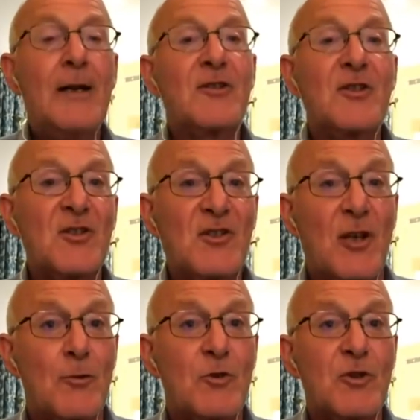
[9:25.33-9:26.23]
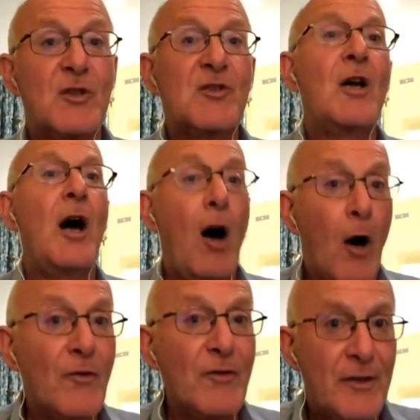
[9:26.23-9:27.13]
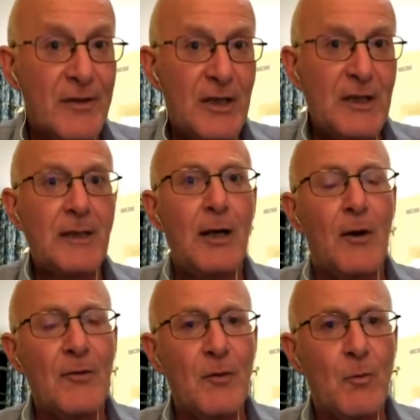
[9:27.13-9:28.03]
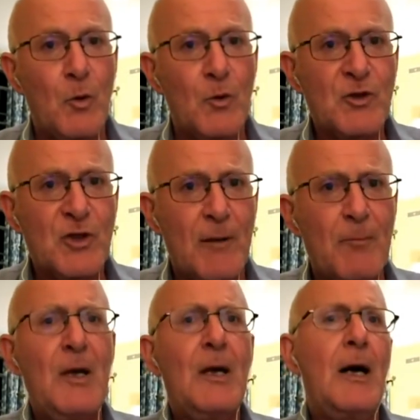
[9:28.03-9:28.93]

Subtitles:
to the soldiers on the warship.